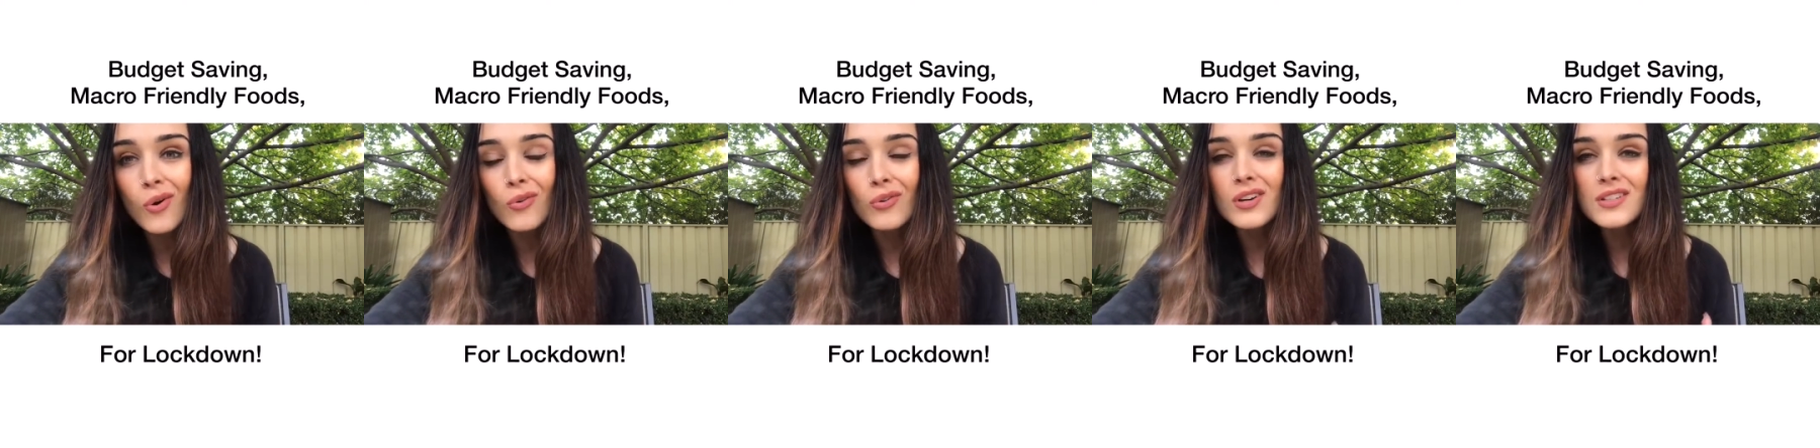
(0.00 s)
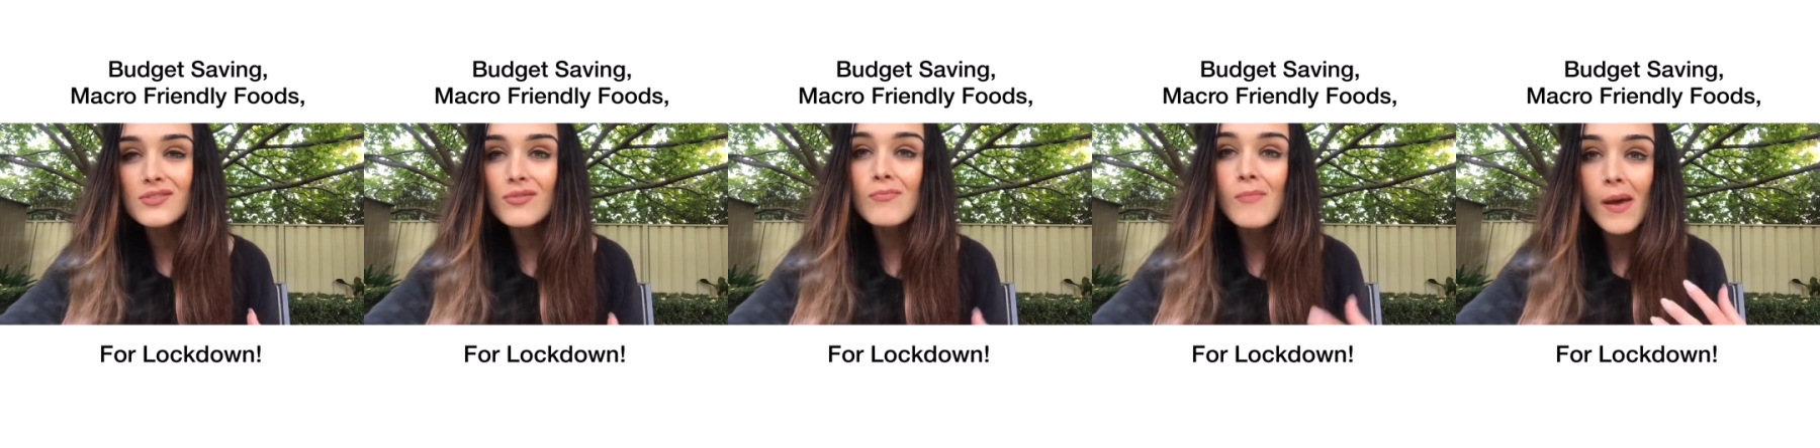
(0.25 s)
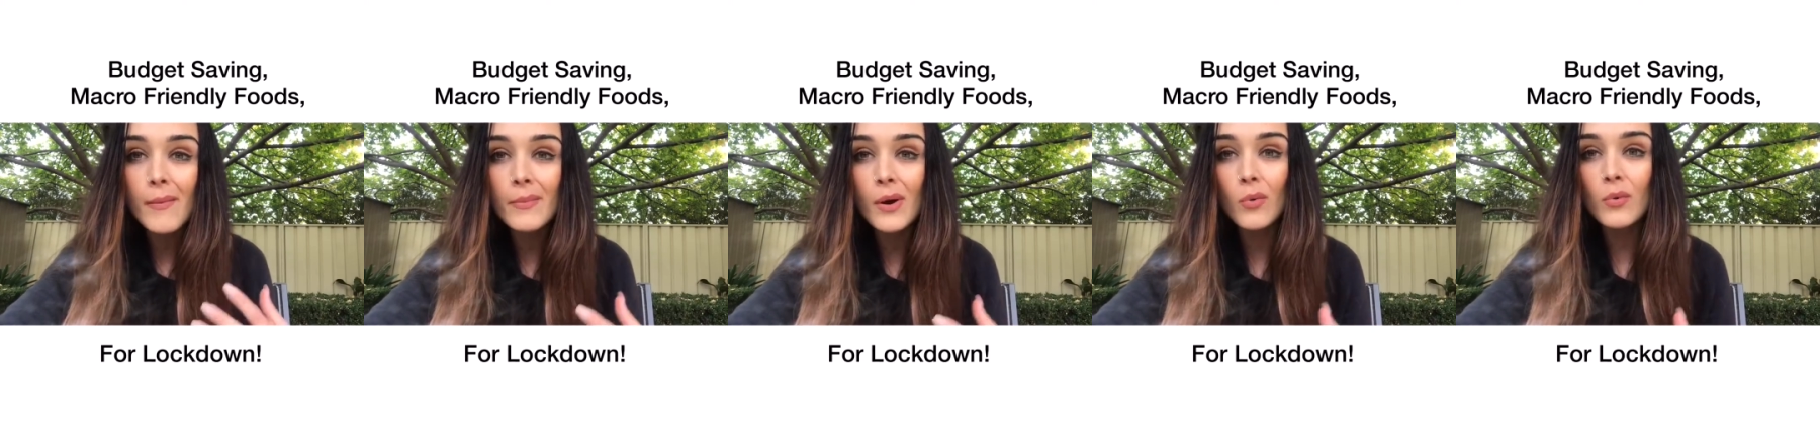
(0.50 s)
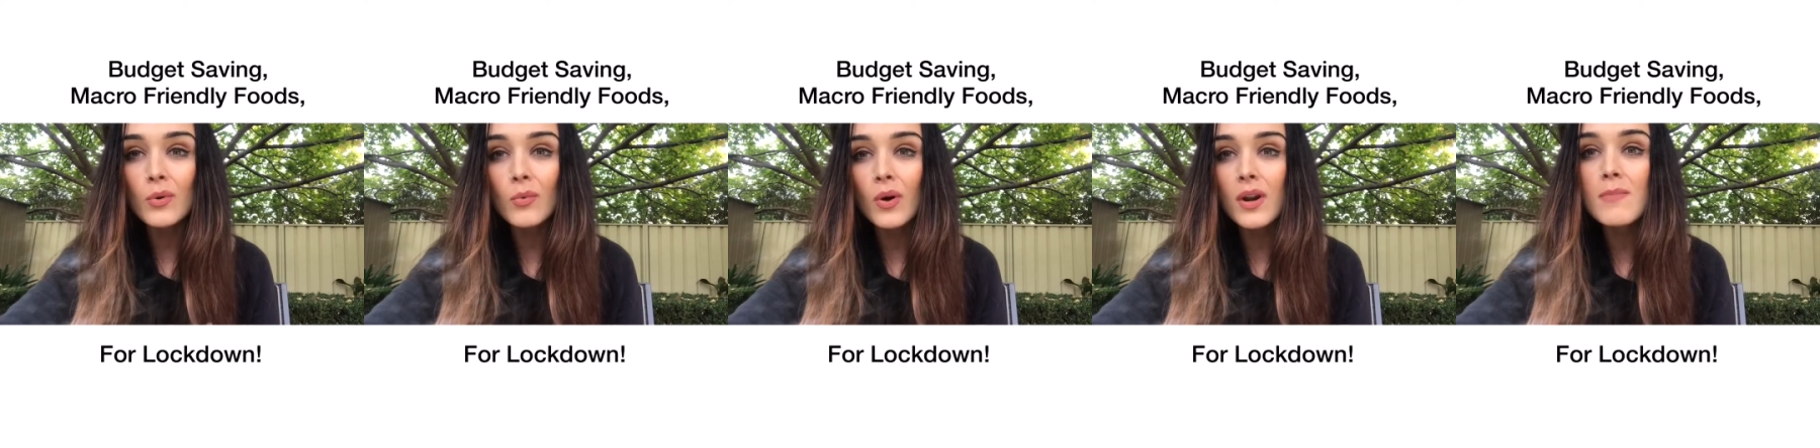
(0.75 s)
Because remember,
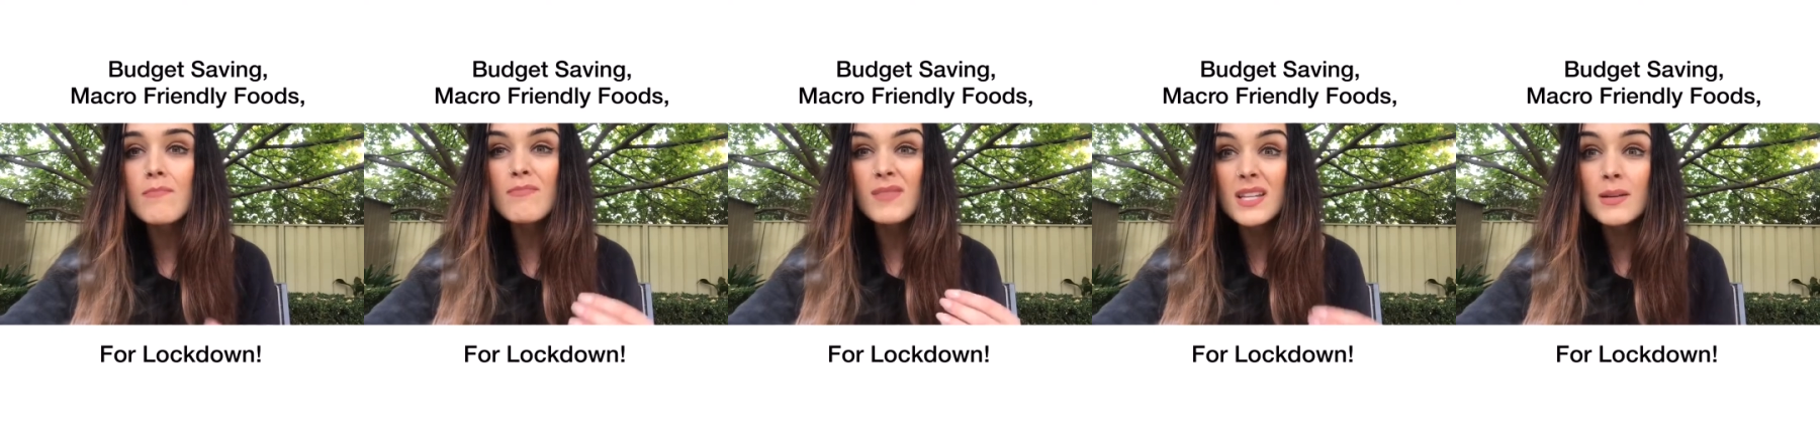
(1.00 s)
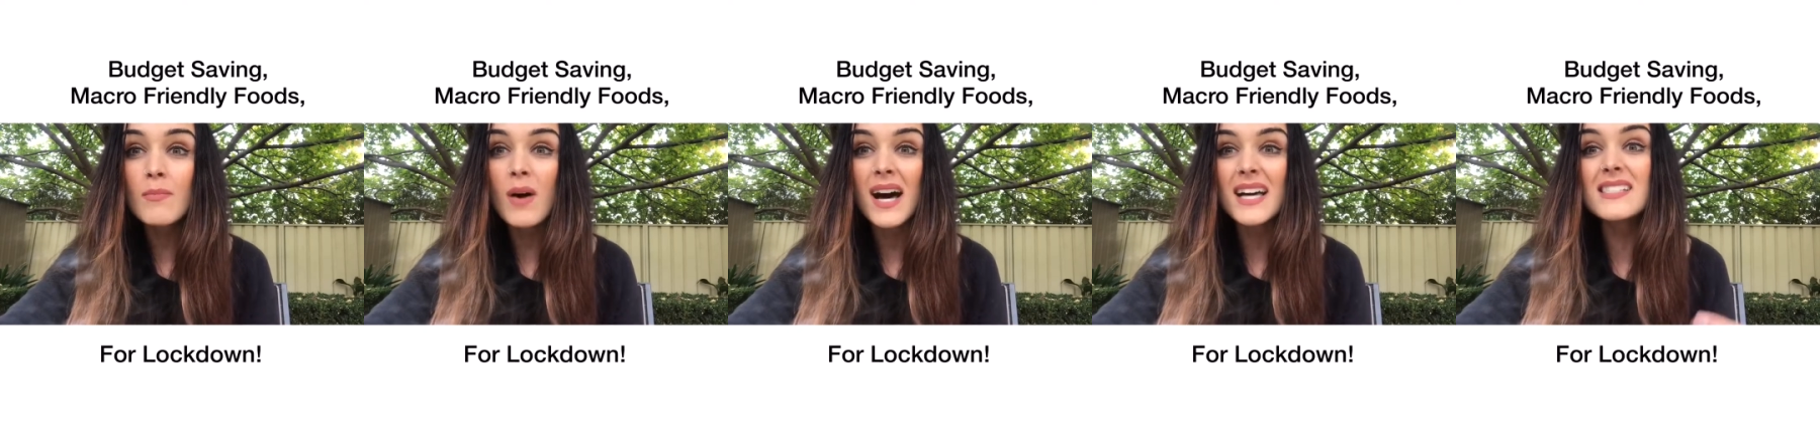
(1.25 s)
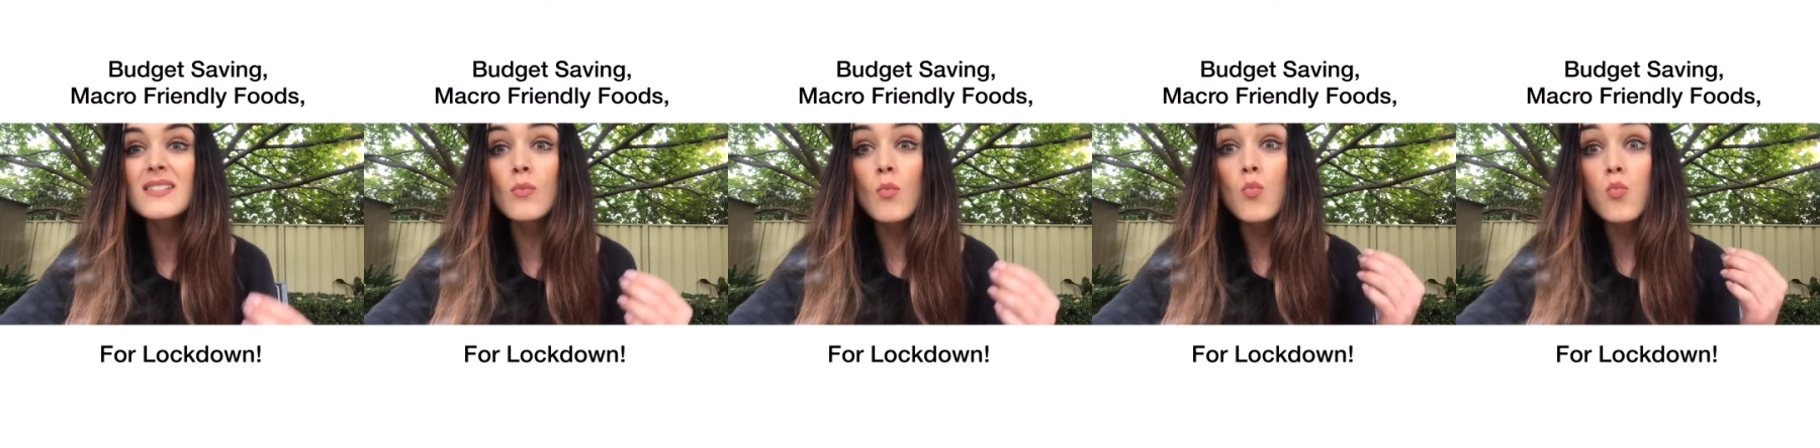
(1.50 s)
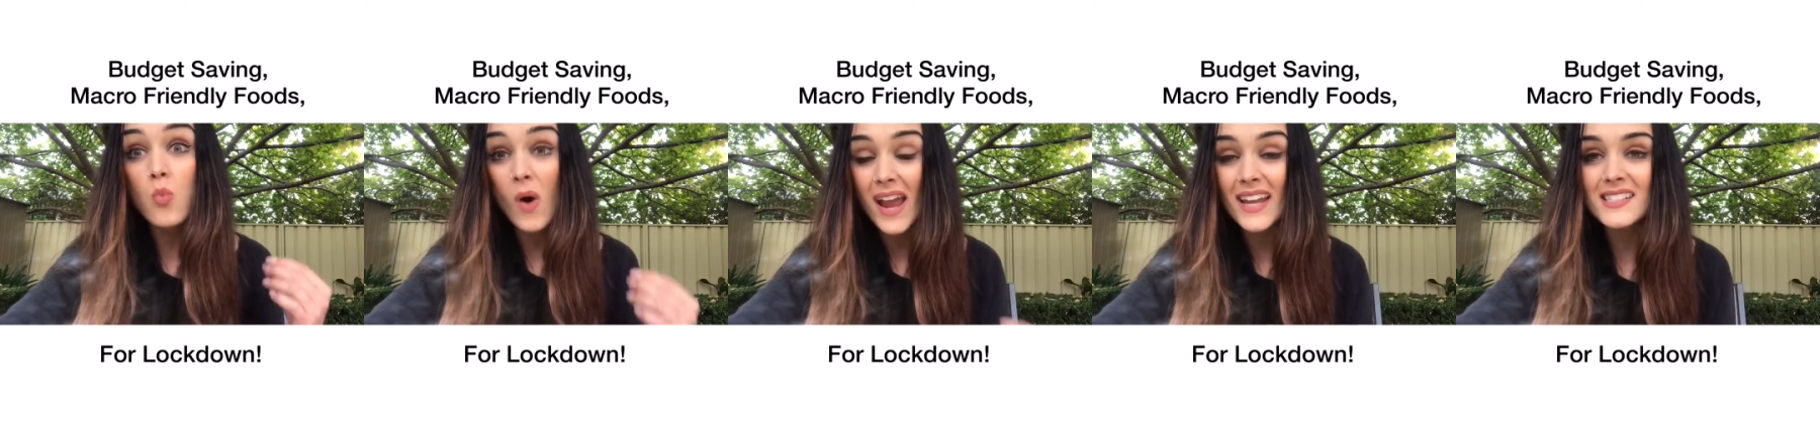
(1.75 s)
we want to minimize
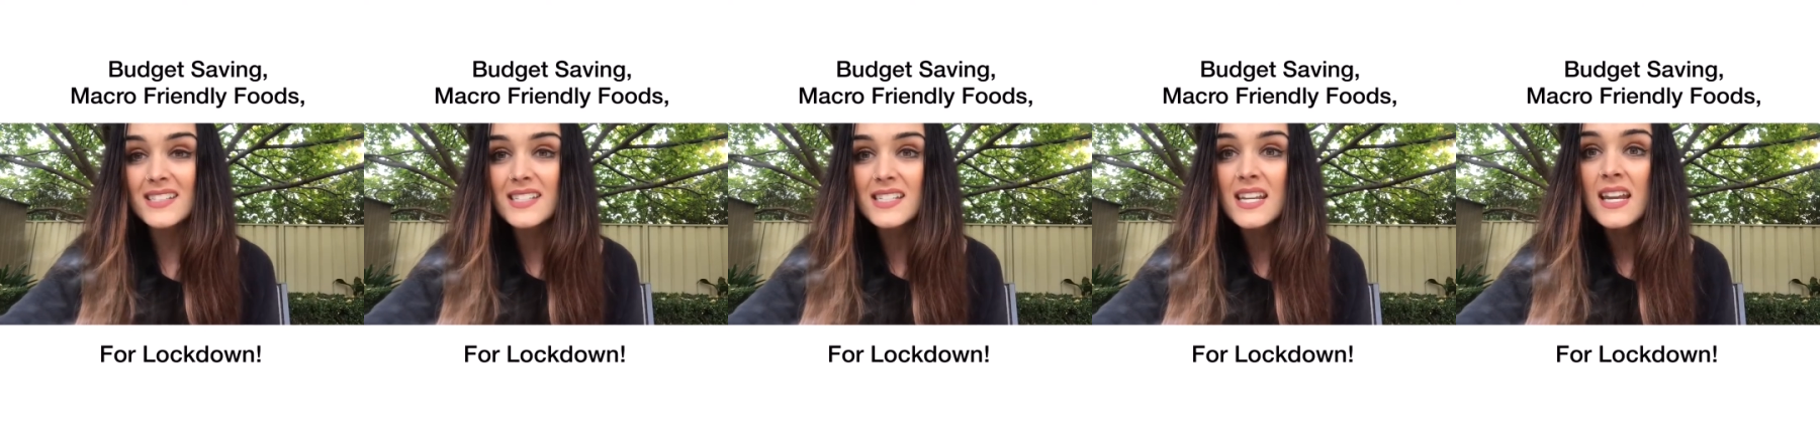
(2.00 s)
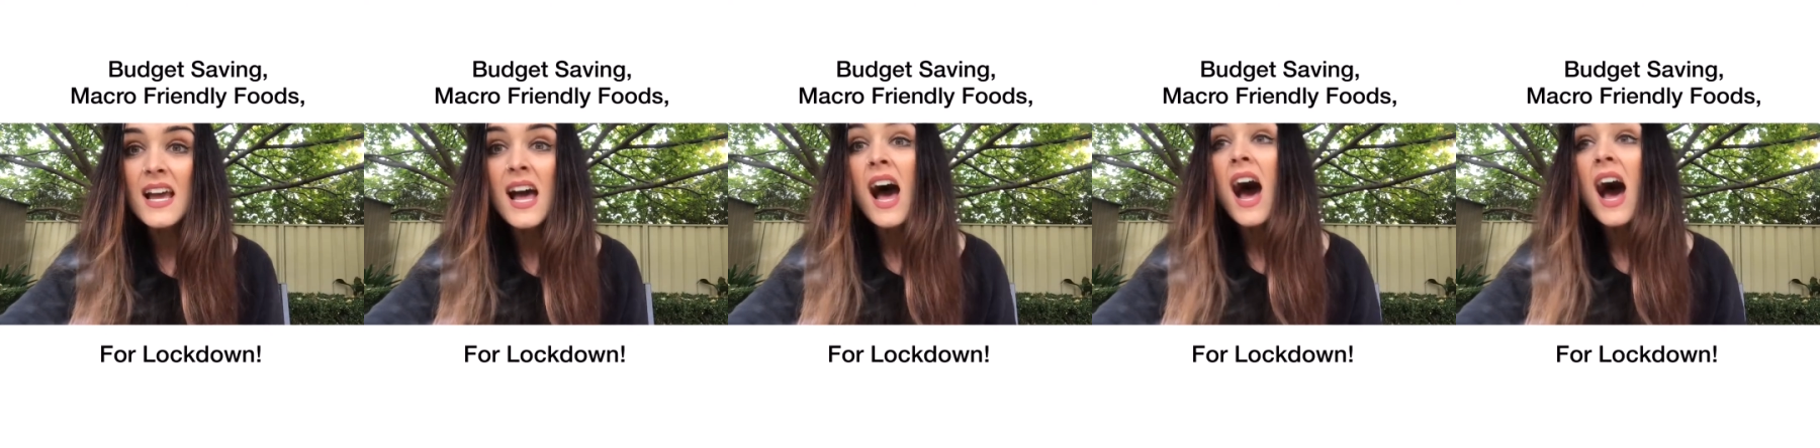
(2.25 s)
waste.